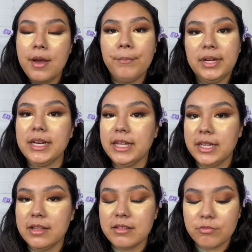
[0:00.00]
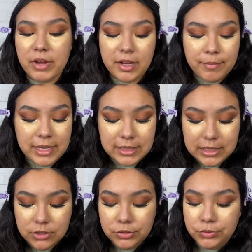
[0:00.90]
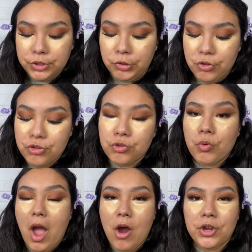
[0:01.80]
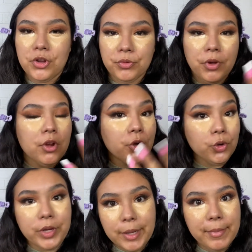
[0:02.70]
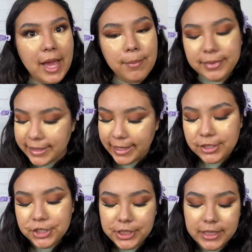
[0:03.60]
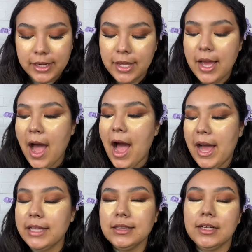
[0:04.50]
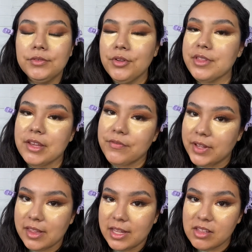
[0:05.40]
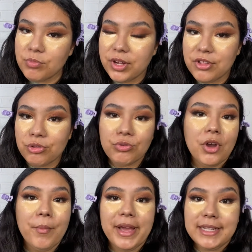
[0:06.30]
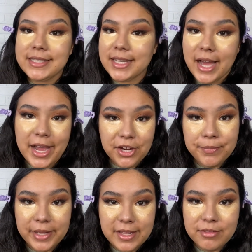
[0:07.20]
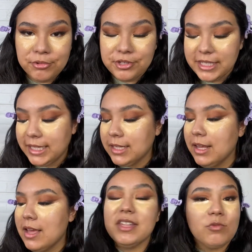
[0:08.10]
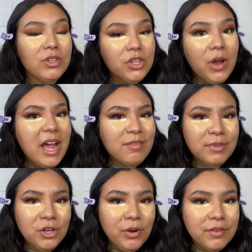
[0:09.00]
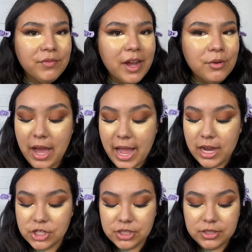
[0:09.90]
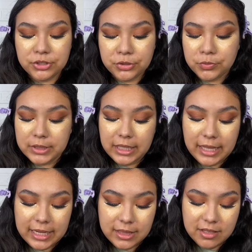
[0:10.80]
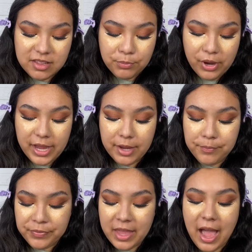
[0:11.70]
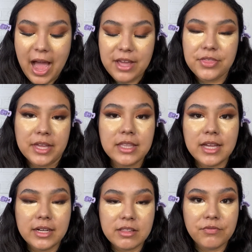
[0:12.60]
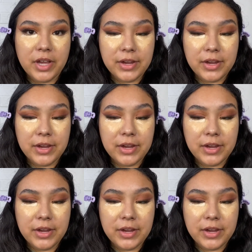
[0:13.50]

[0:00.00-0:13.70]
but it is recommended to use throughout your cream application. I love using fixing sprays throughout my entire base routine. This one though has been going viral. I actually do really like this spray. I think that it's very